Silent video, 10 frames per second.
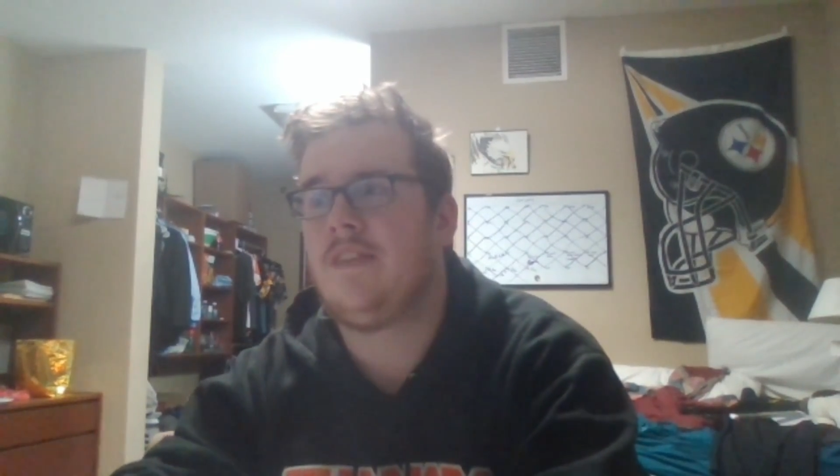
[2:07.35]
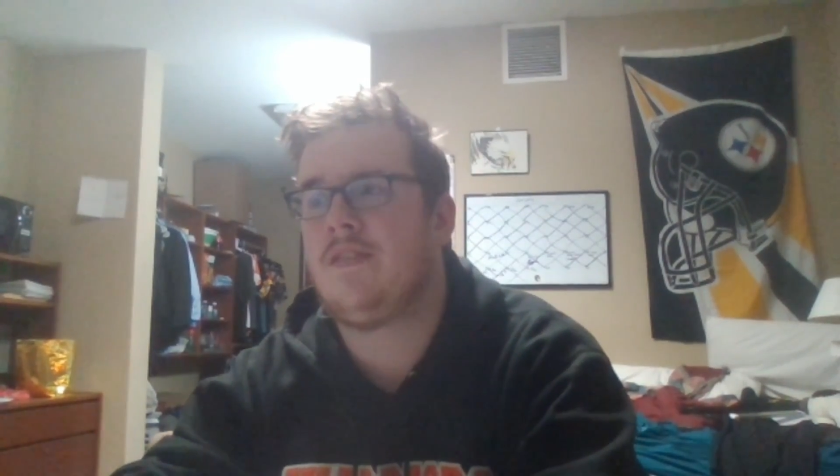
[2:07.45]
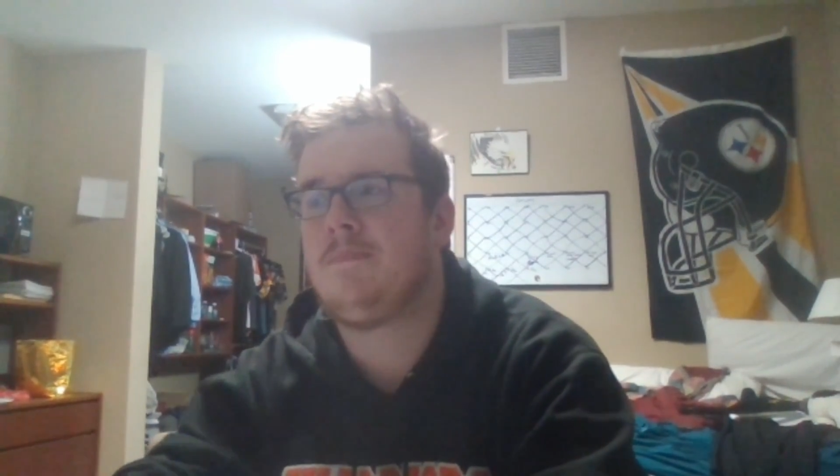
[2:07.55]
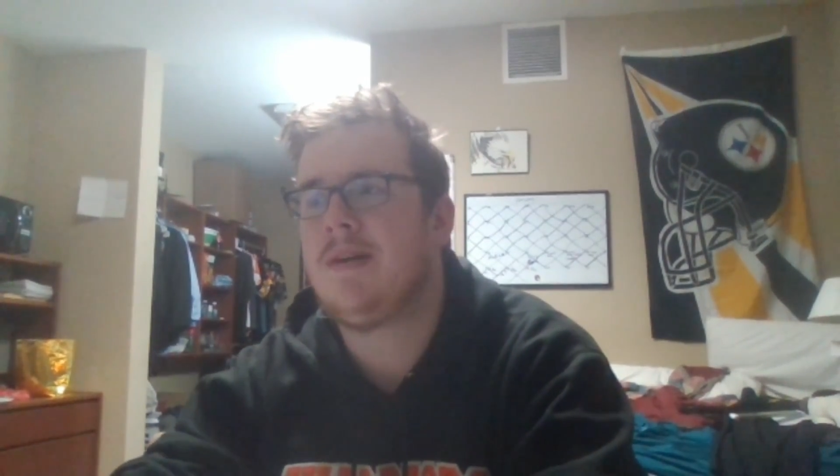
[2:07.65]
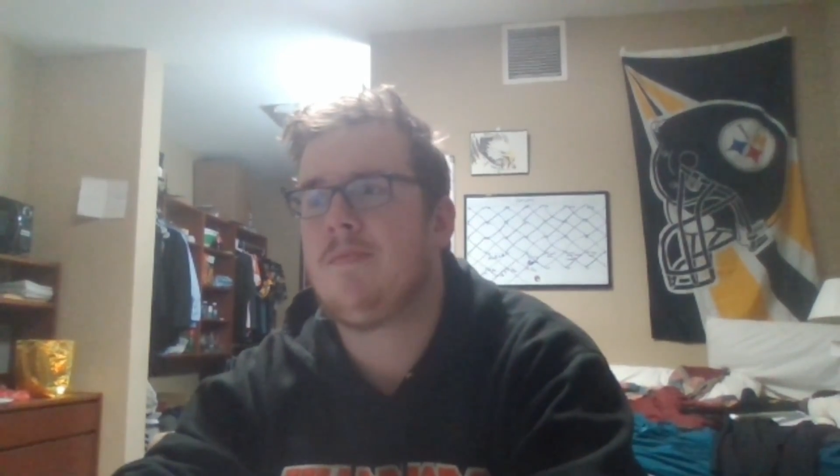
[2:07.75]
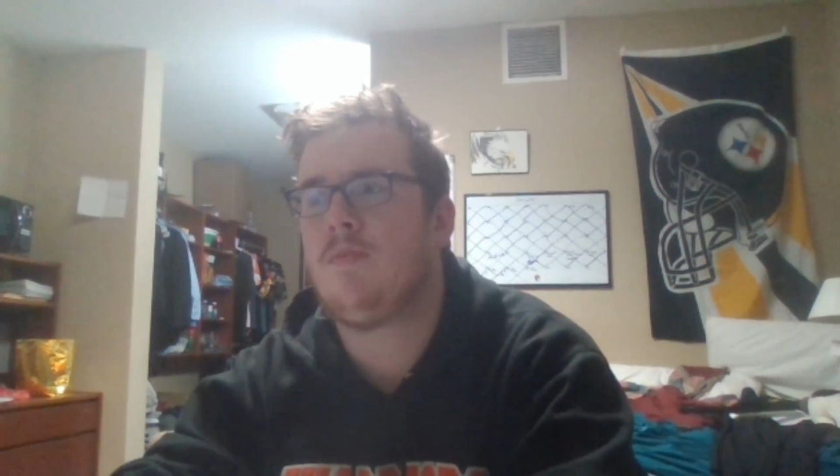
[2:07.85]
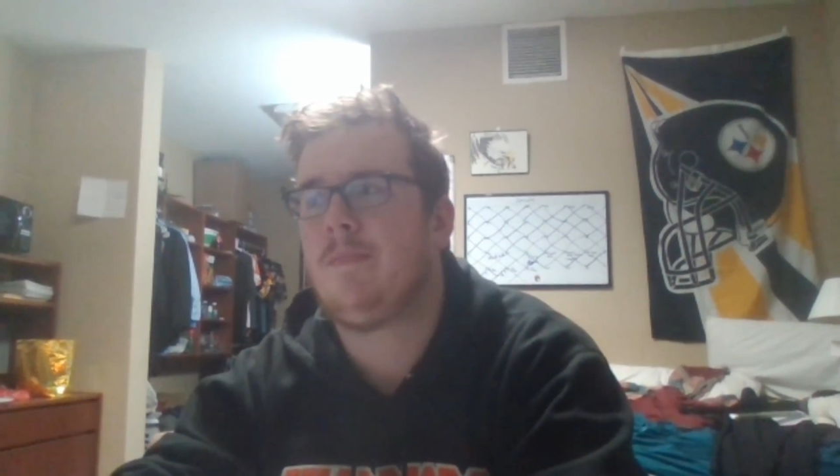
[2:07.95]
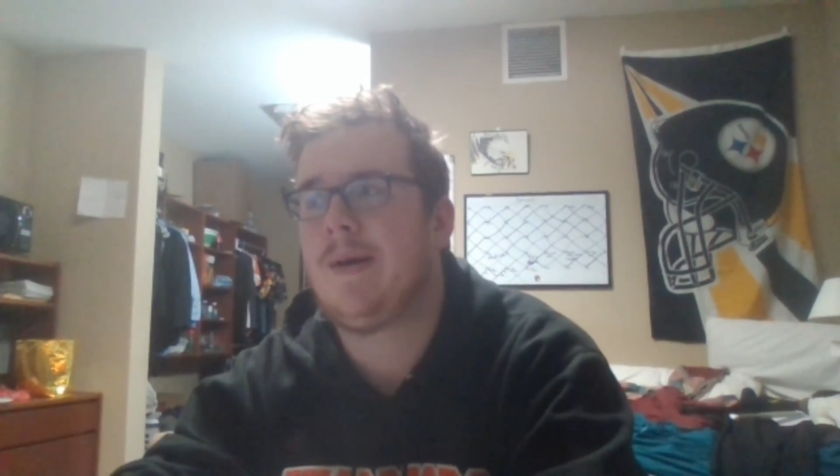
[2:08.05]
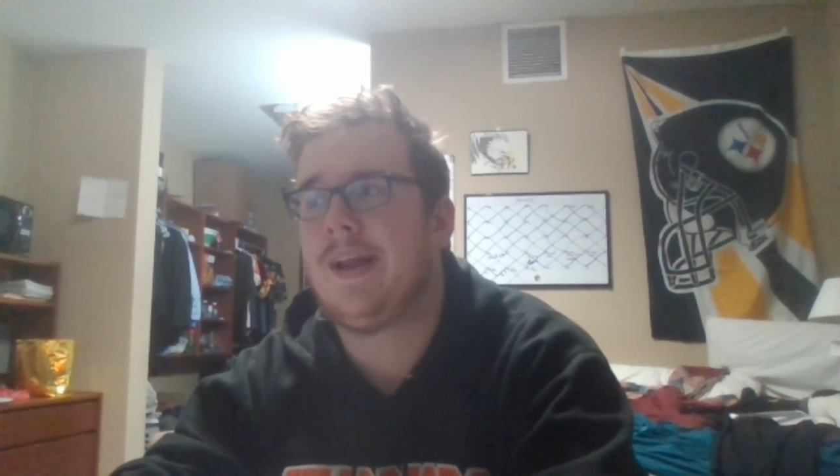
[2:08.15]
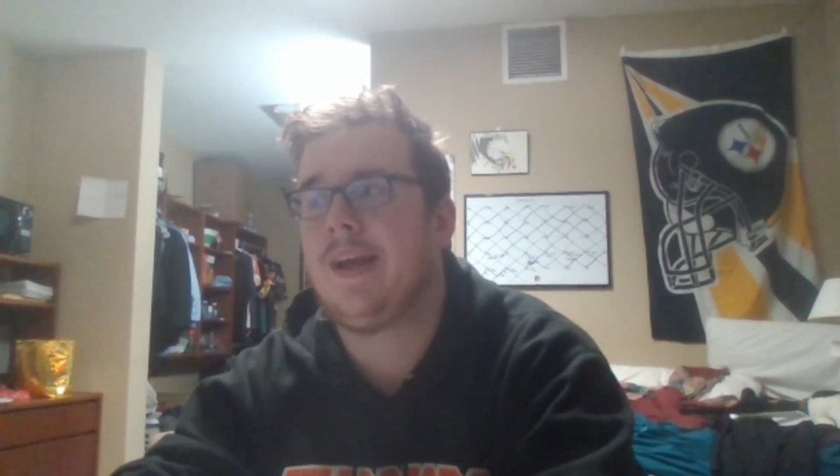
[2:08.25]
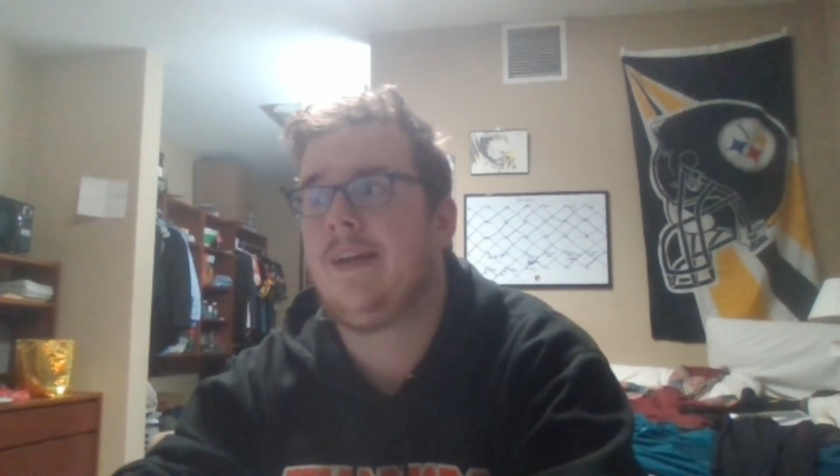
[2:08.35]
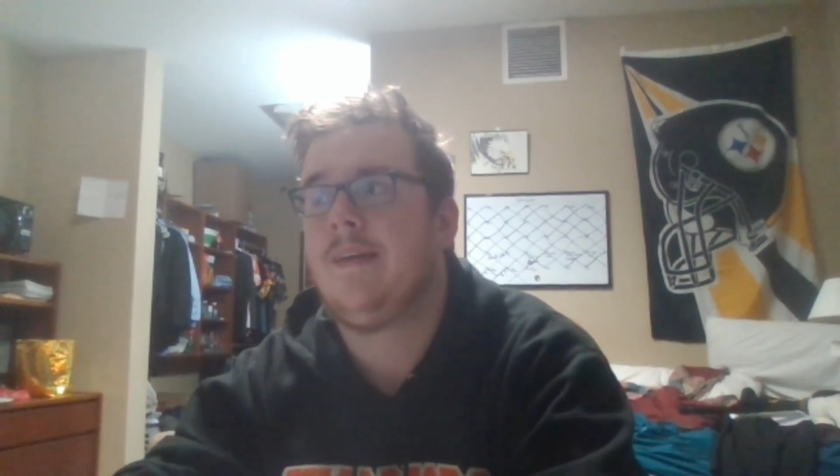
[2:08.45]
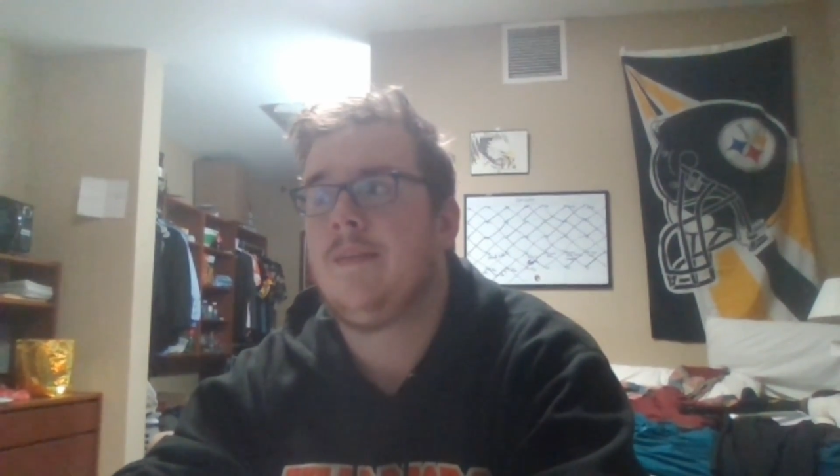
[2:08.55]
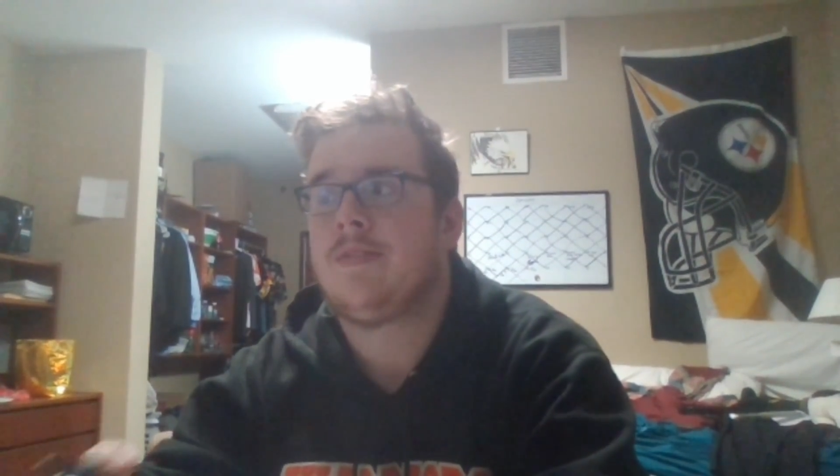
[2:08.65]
have a bit more money